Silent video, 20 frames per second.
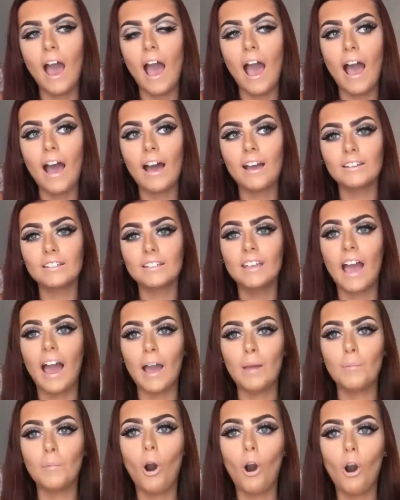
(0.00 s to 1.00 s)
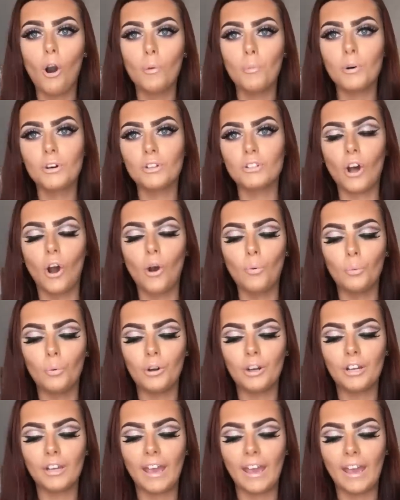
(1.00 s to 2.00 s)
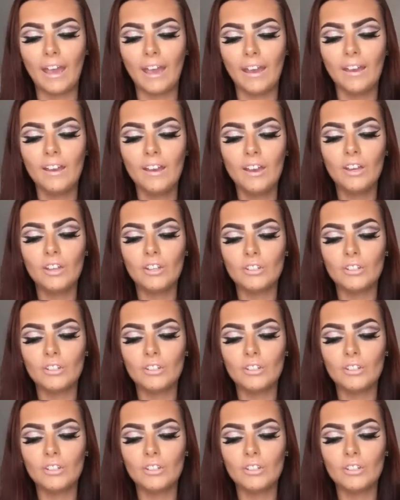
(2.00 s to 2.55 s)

and yeah, I'm almost on one K,